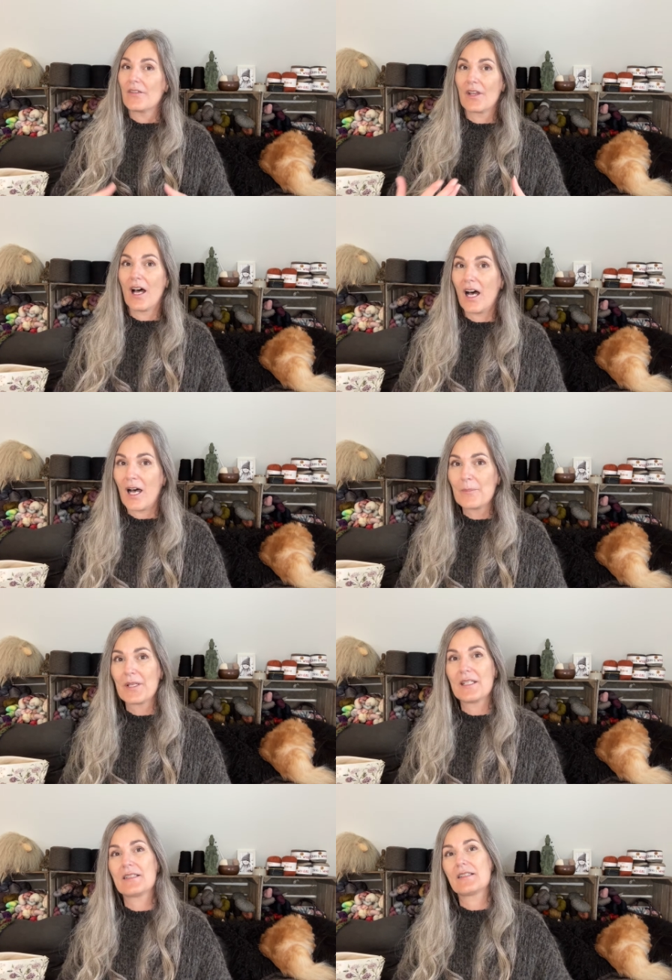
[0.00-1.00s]
The
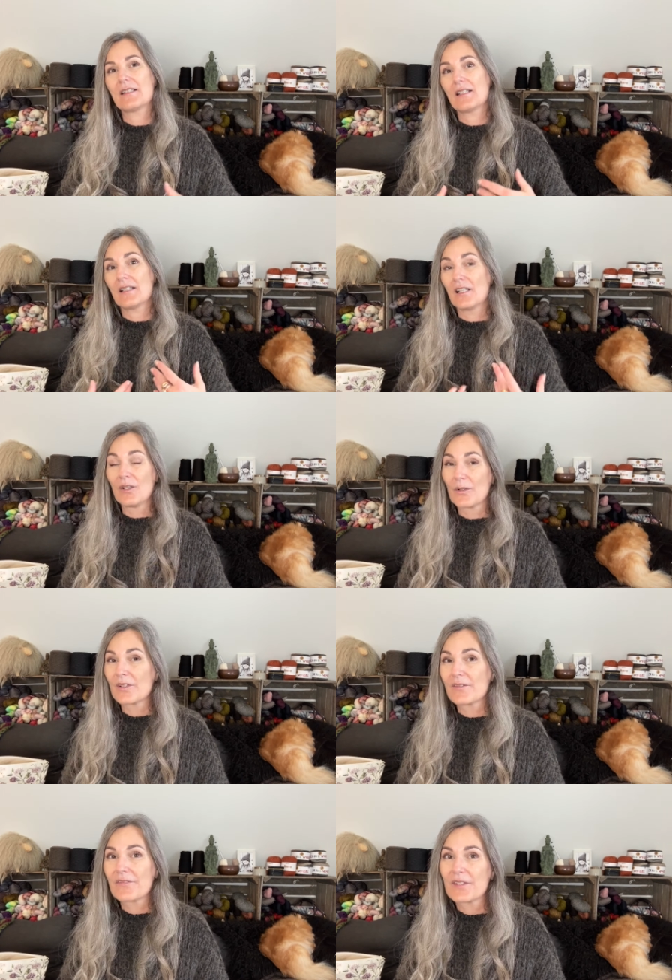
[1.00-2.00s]
Hobbit, uh,
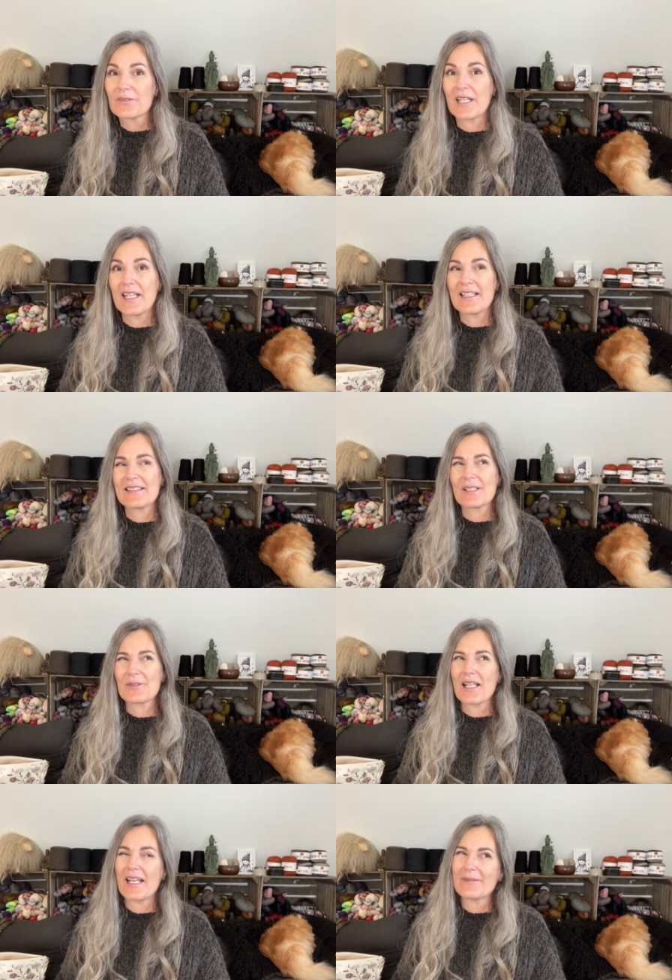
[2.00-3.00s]
Lord of the Rings. So I
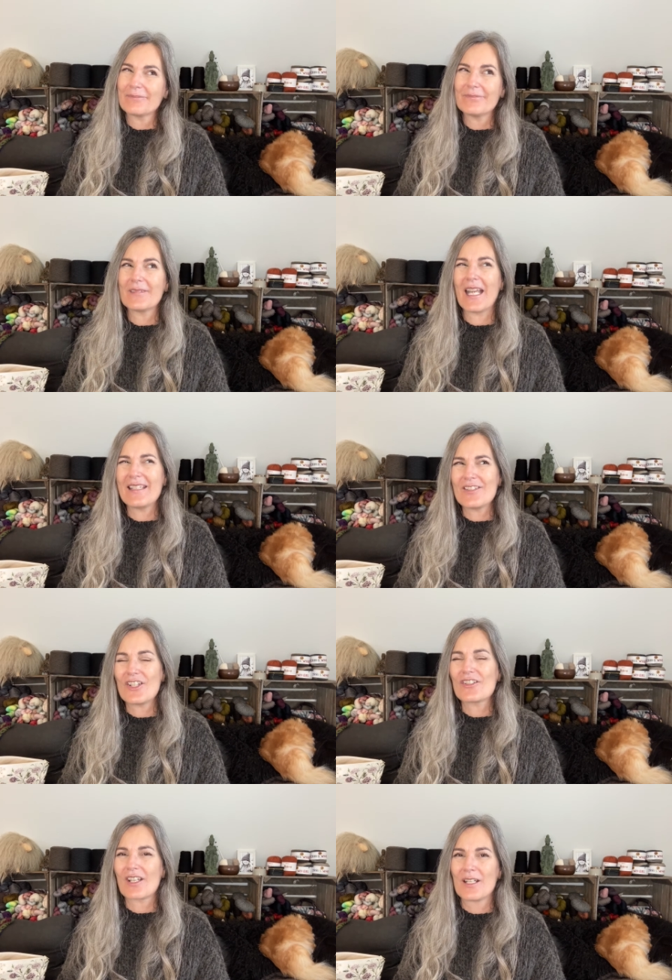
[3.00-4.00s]
was like, eh,
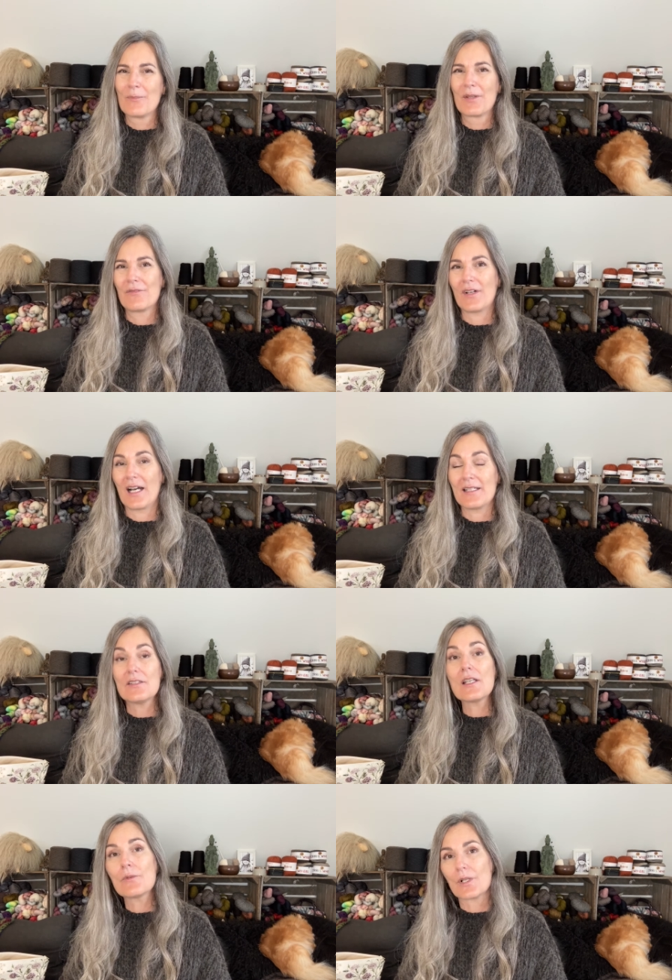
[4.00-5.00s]
she's going to be fine.
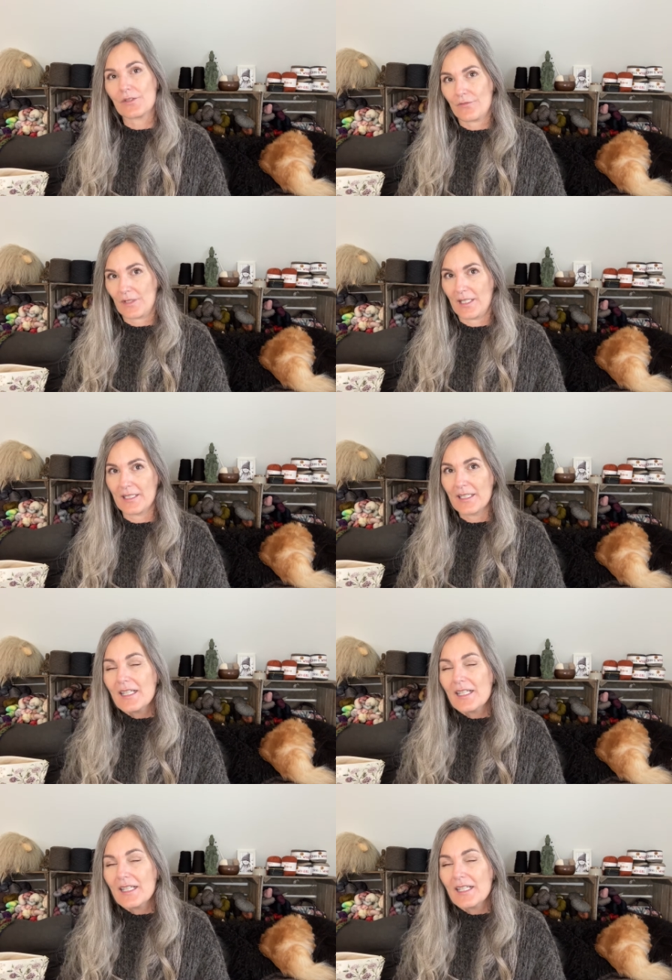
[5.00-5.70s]
She was fine.